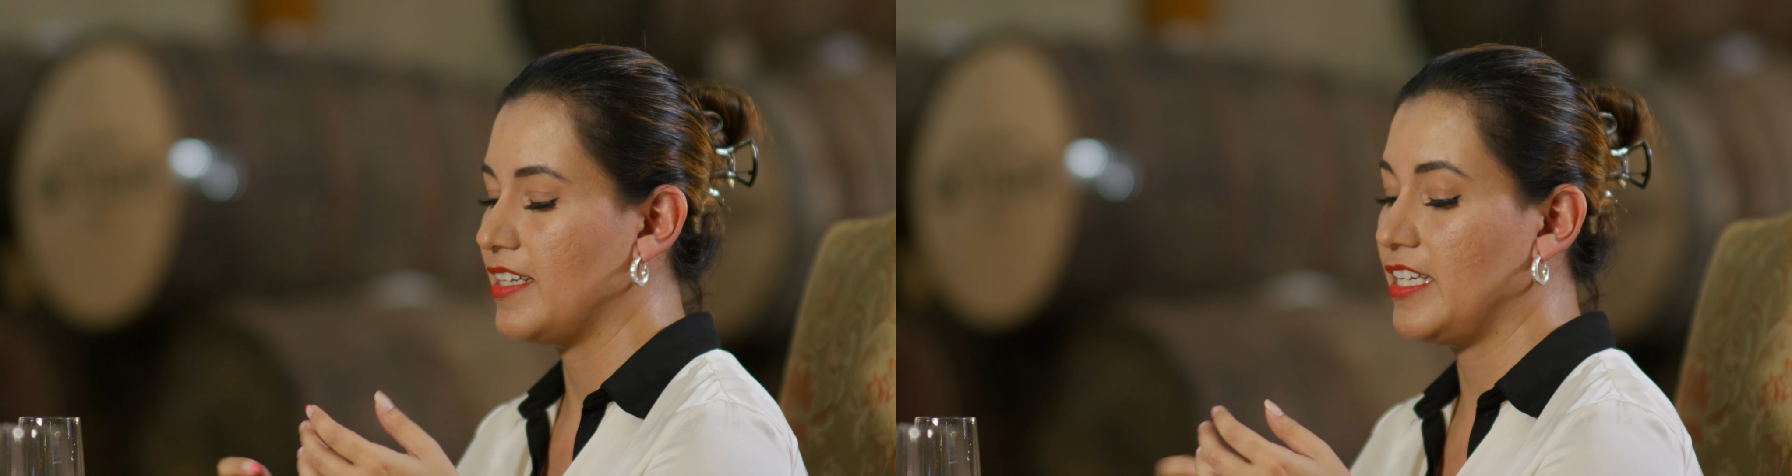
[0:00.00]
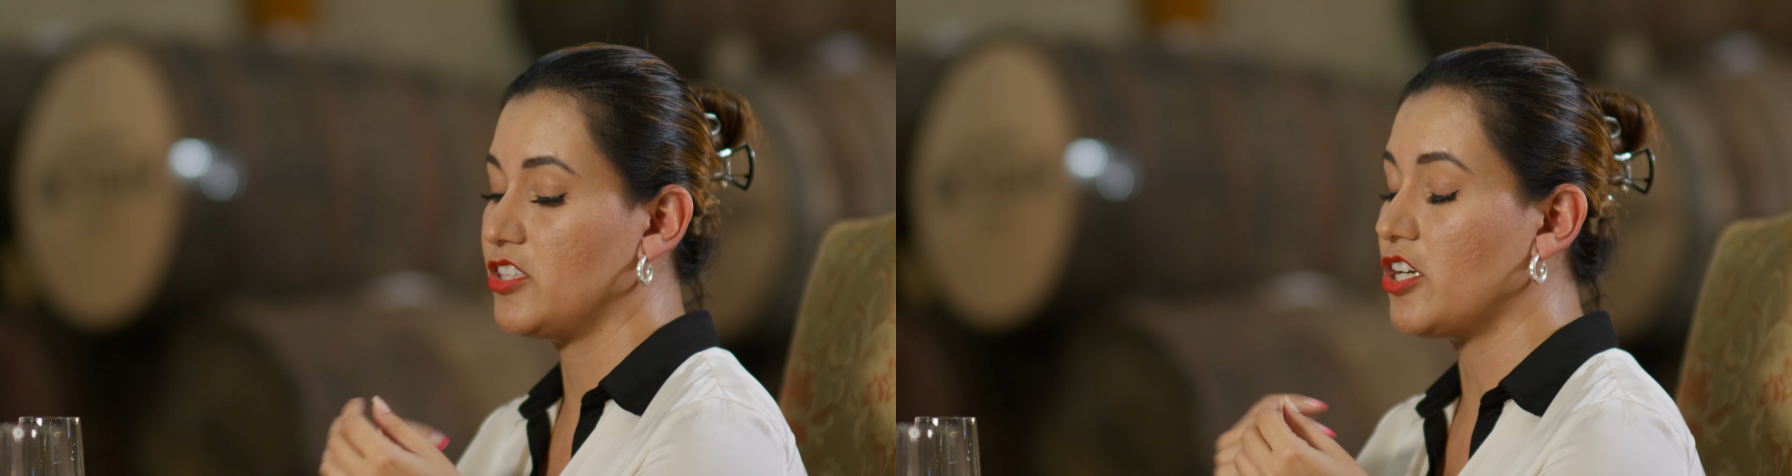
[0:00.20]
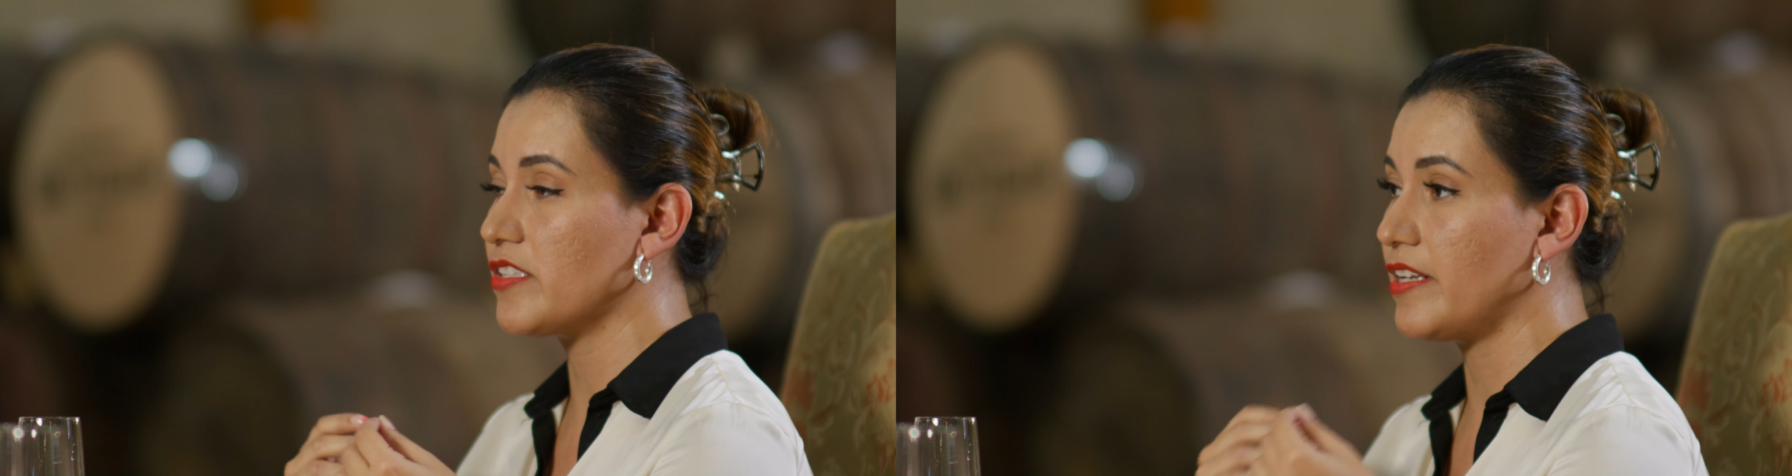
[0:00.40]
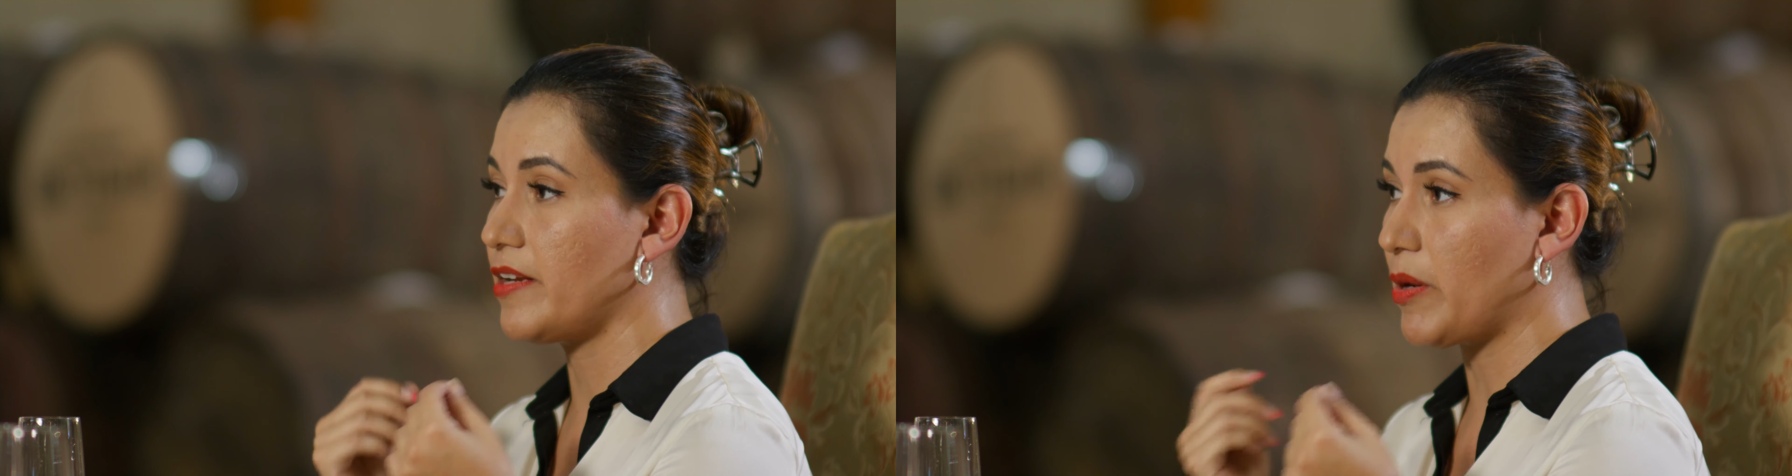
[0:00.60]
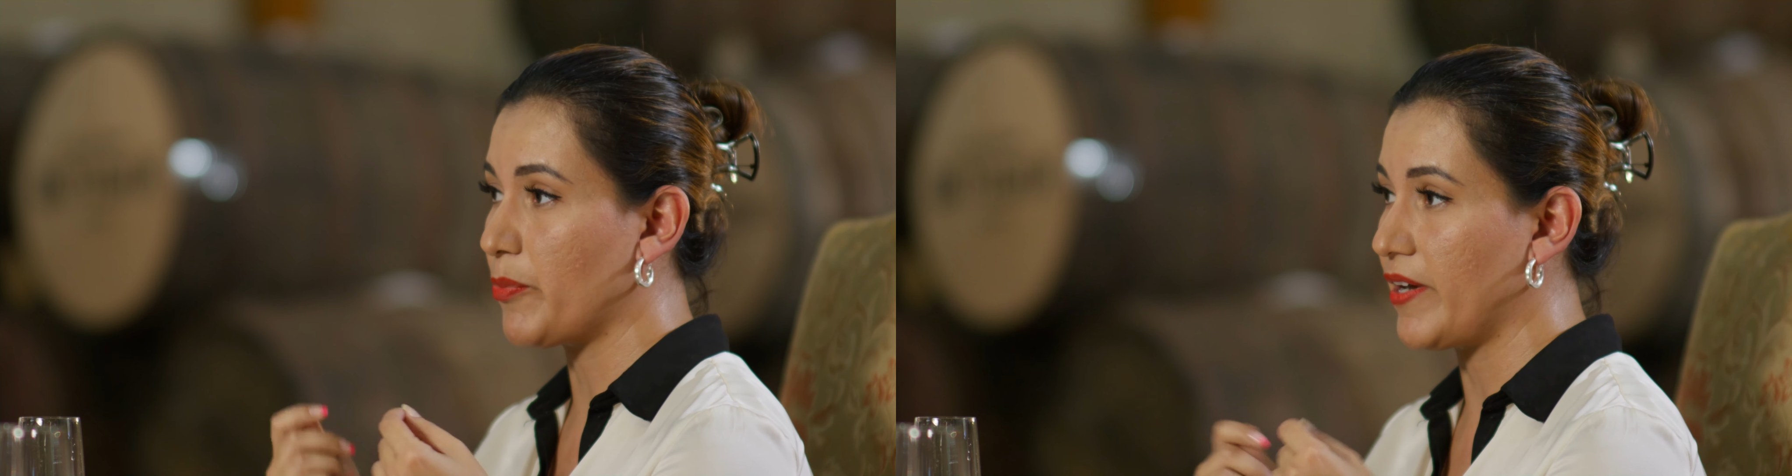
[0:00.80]
It doesn't
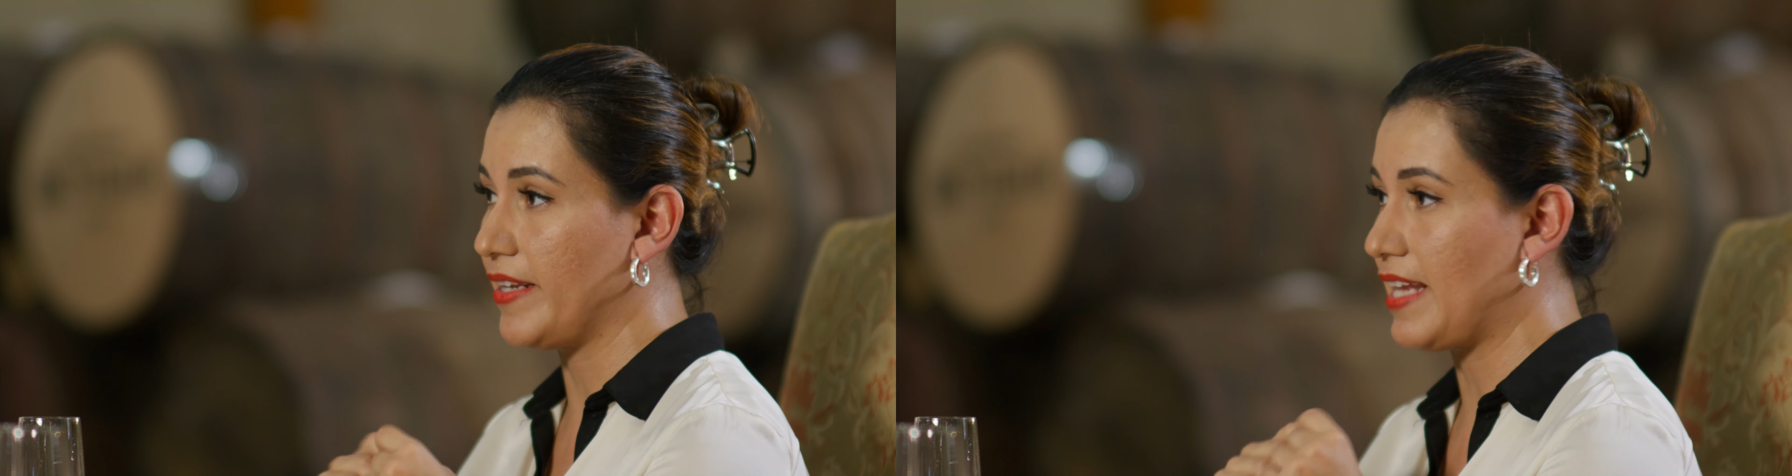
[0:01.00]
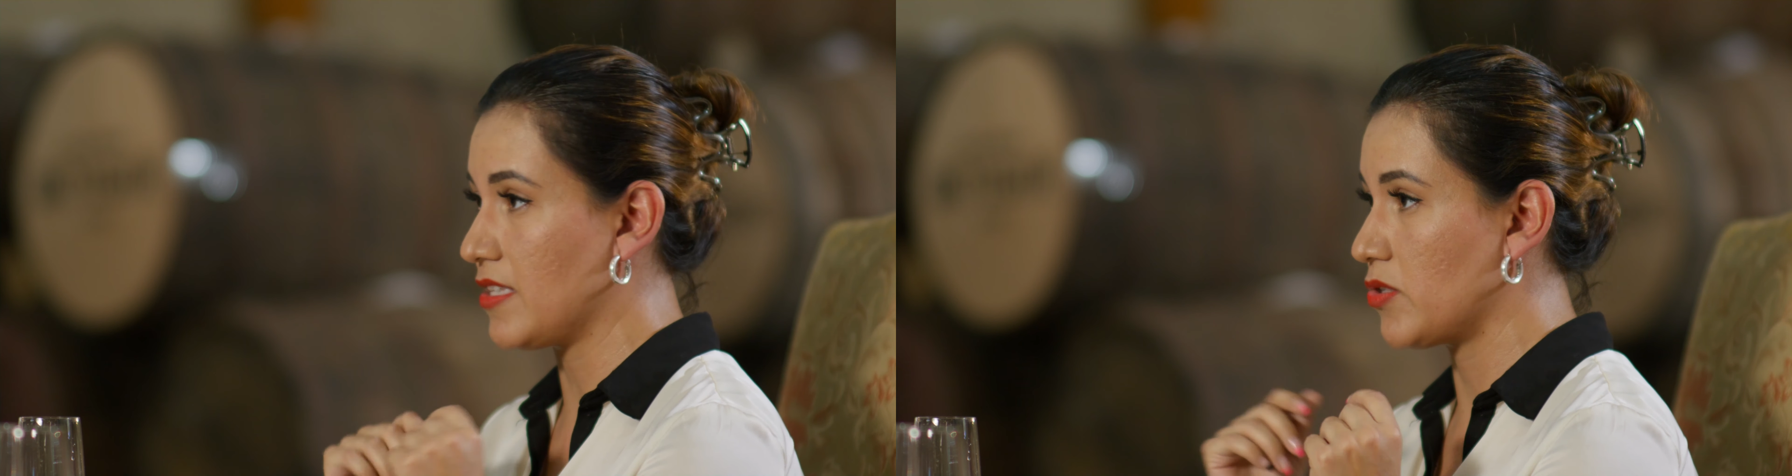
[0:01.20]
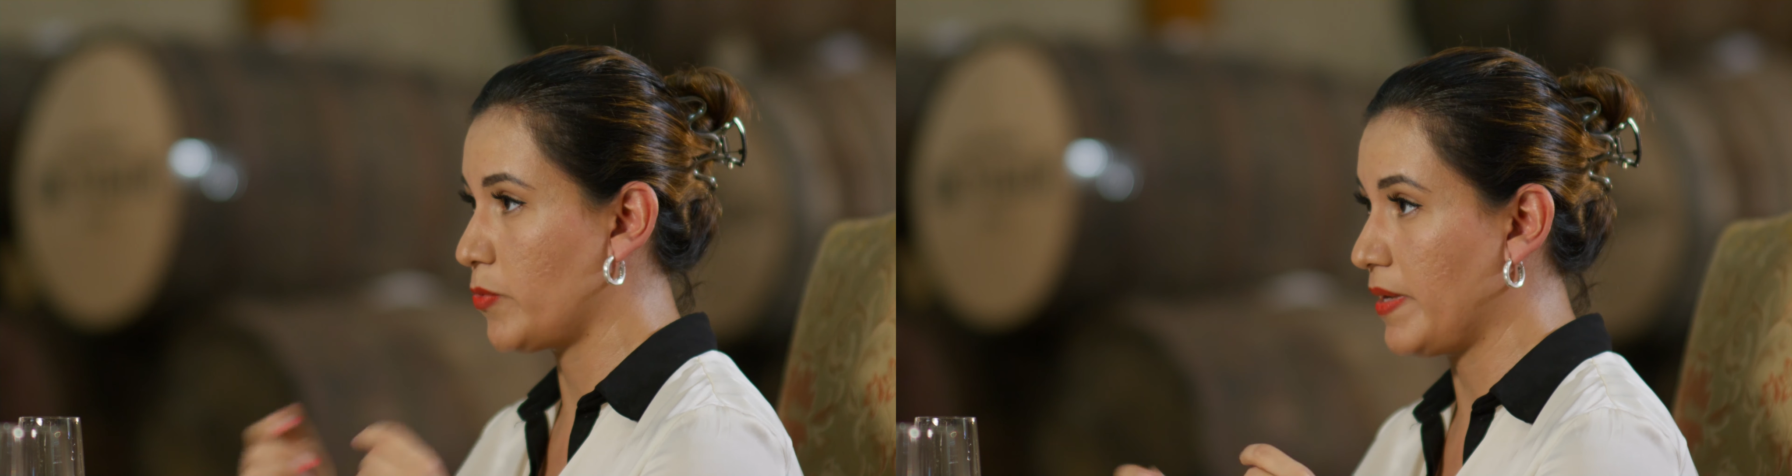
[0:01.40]
evaporate as